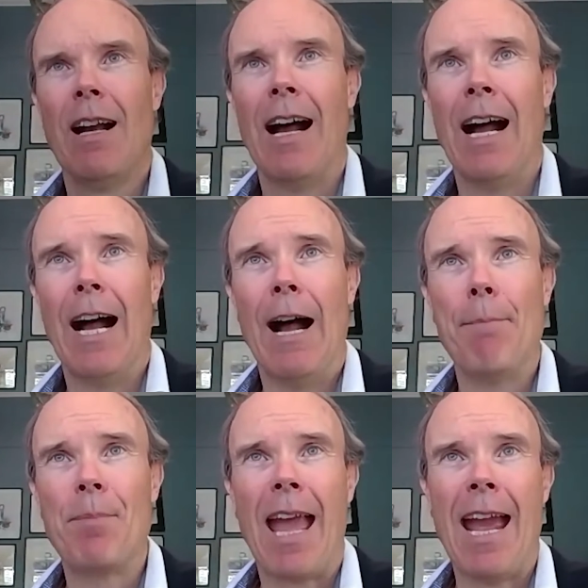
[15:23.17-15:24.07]

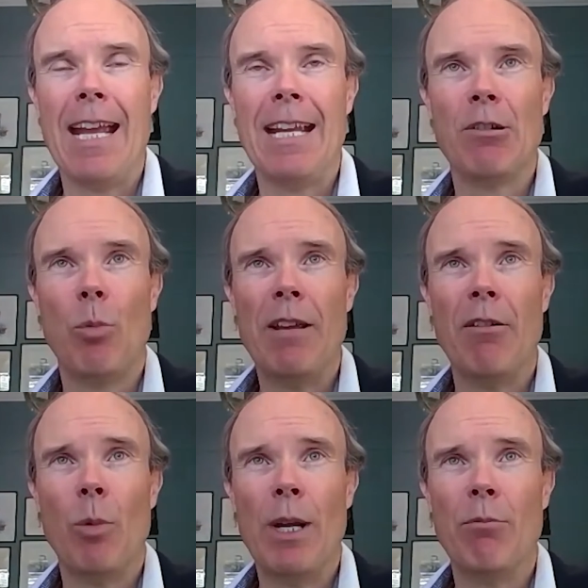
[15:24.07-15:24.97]
And
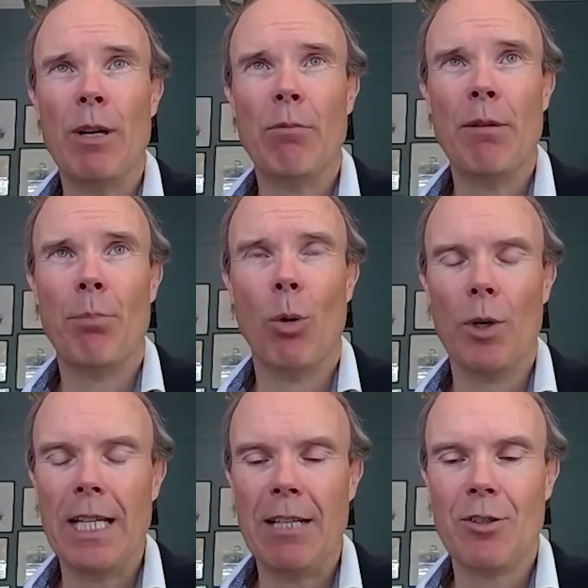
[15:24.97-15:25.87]
we bought
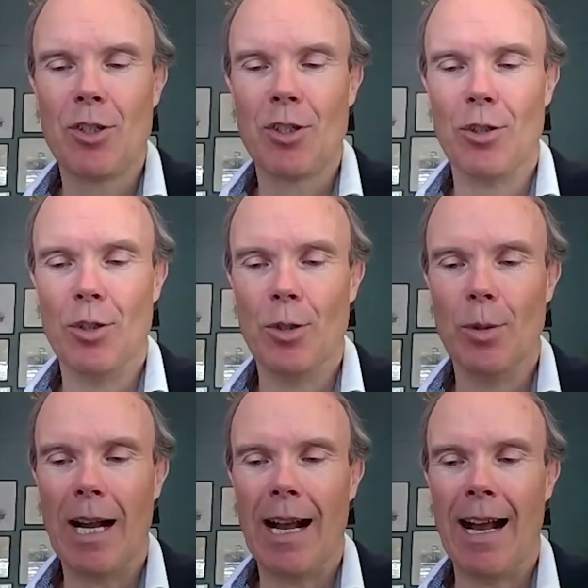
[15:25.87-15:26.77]

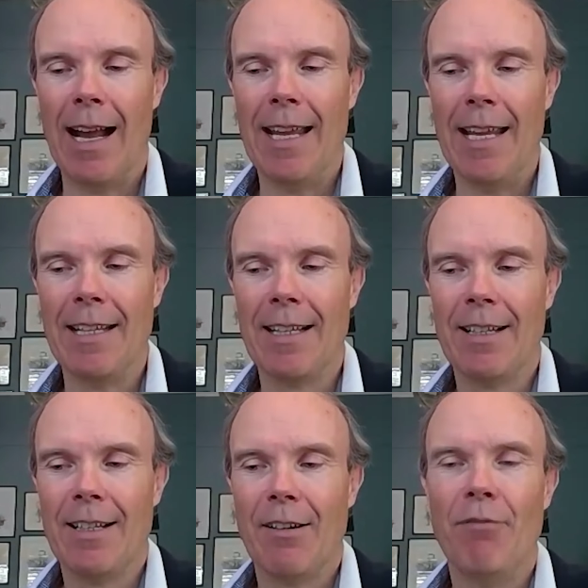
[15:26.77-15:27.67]
into a
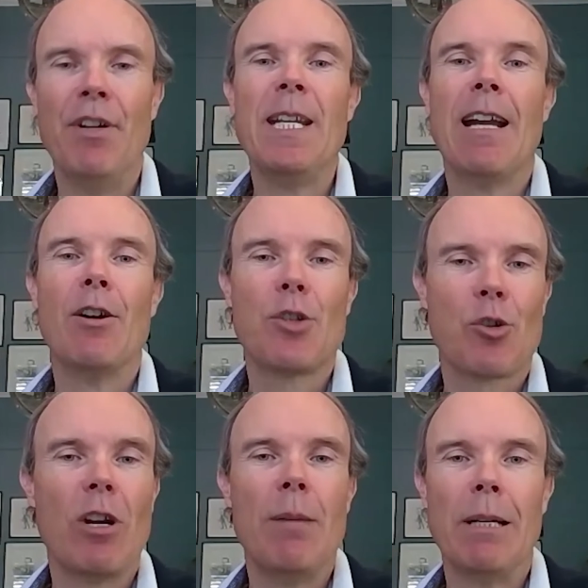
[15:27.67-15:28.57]
video
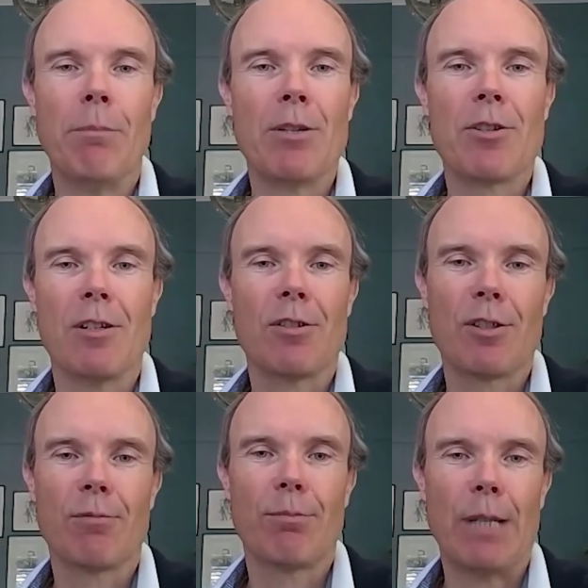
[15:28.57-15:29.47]
streaming
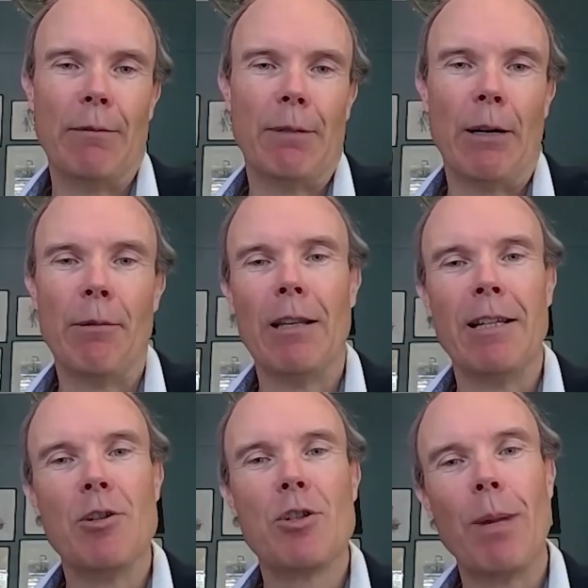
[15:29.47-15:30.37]
business. I'll let
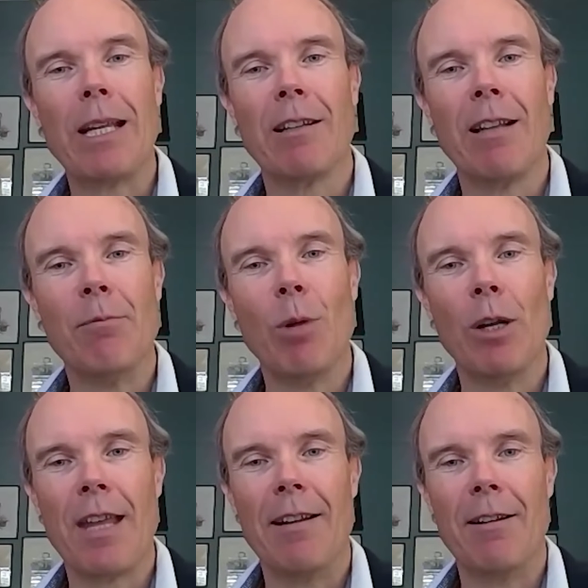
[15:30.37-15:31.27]
you speculate what
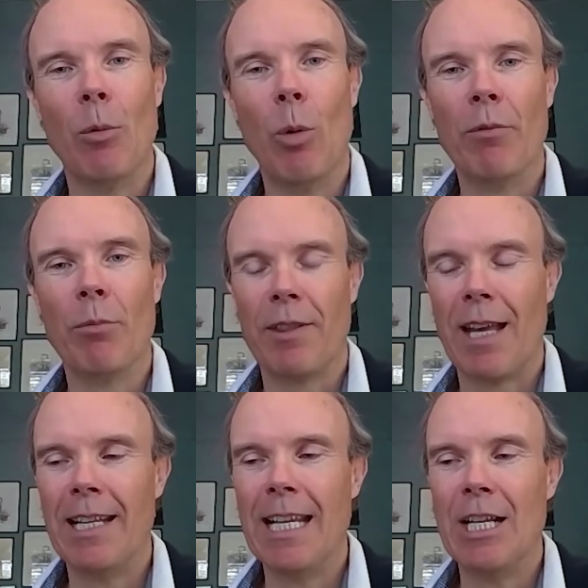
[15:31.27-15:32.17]

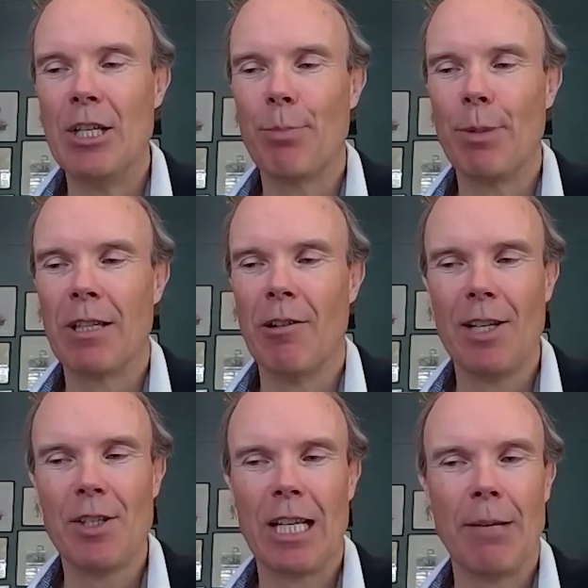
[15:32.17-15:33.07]
that is. But the
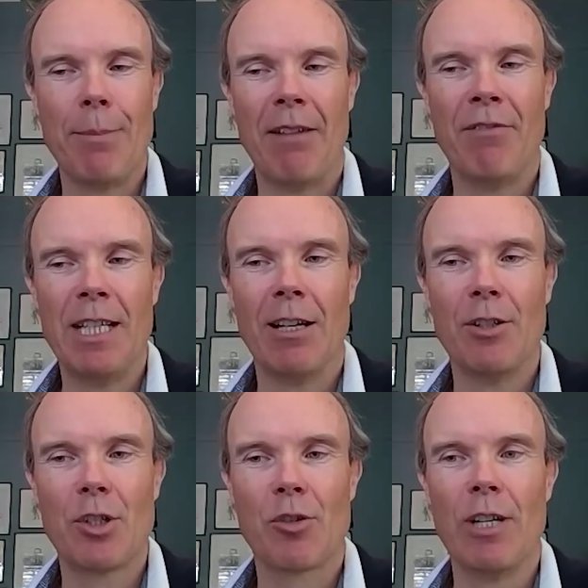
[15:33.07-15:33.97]
nice thing about video
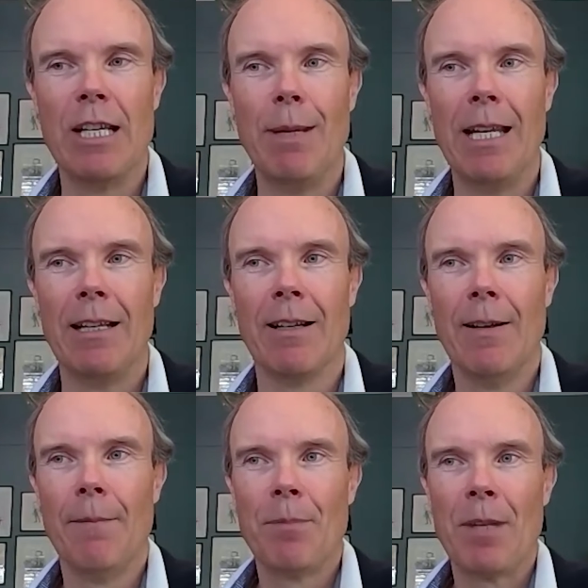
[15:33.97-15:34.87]
streaming,
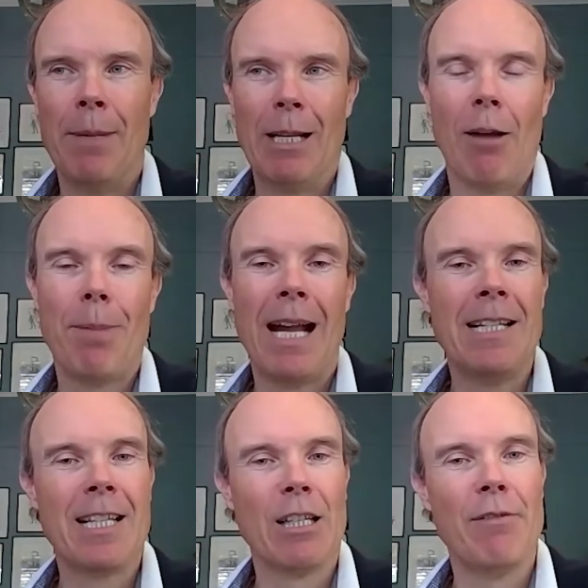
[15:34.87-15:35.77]
a bit like pay
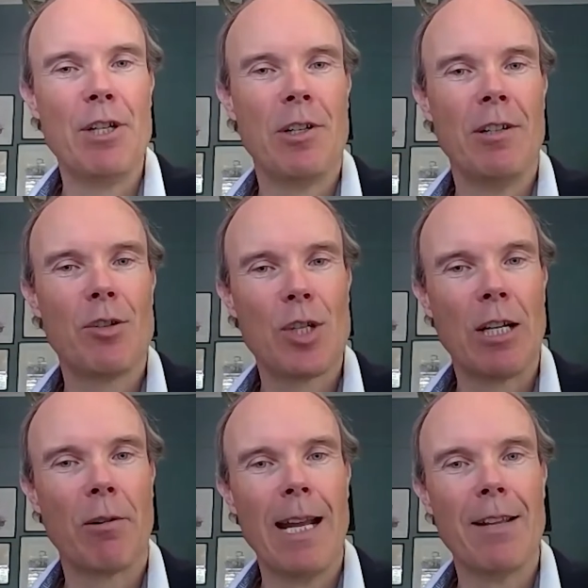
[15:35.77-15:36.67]
television and
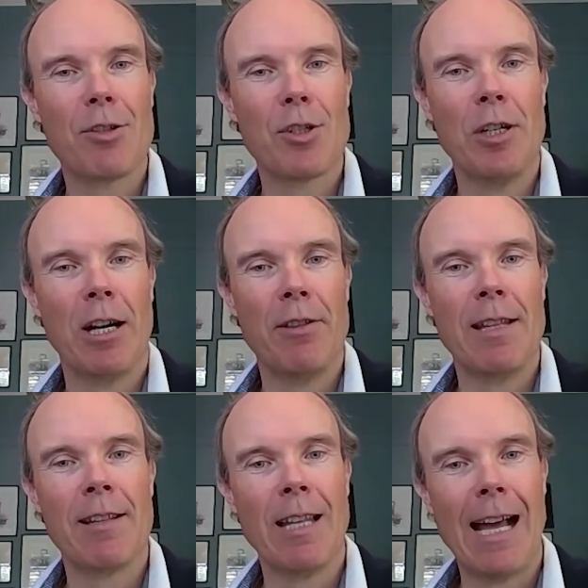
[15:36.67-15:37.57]
cigarettes, they're
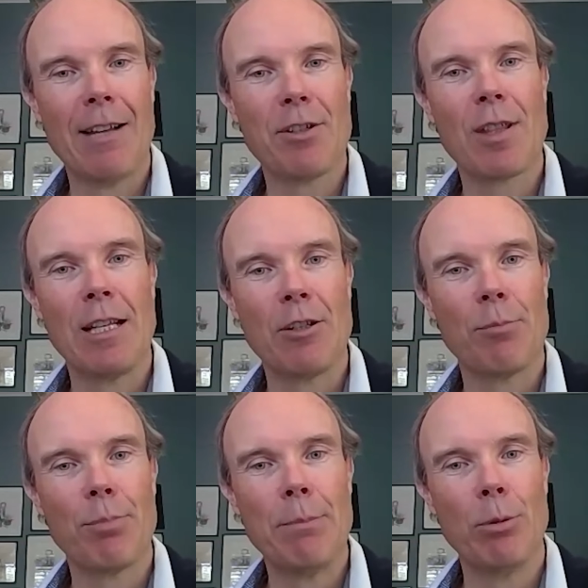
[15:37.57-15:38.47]
the last things that
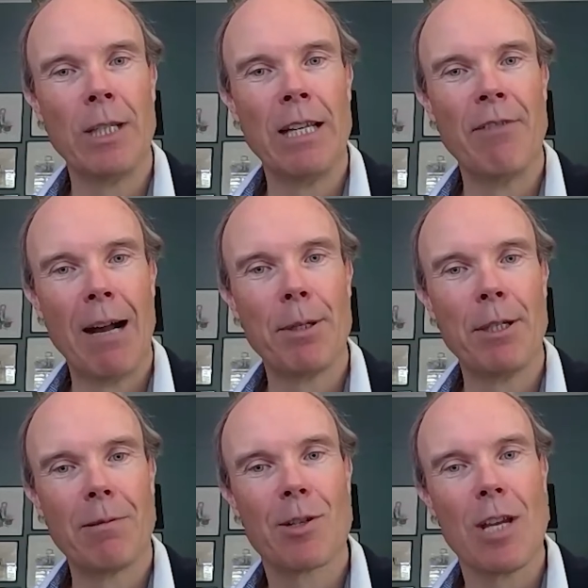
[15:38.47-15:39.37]
people give up in a
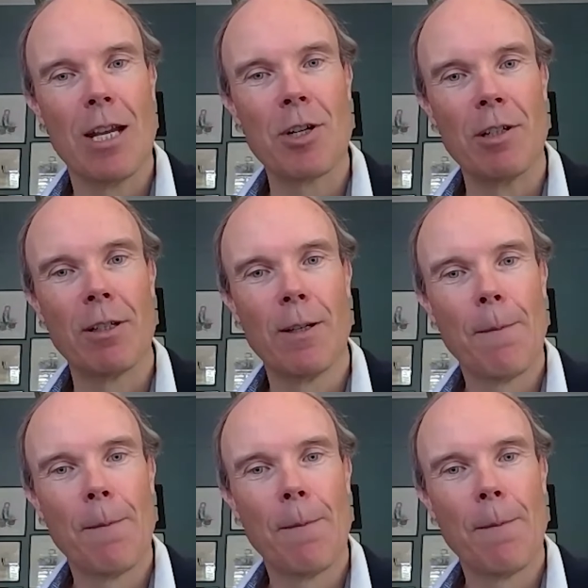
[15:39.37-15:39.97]
recession.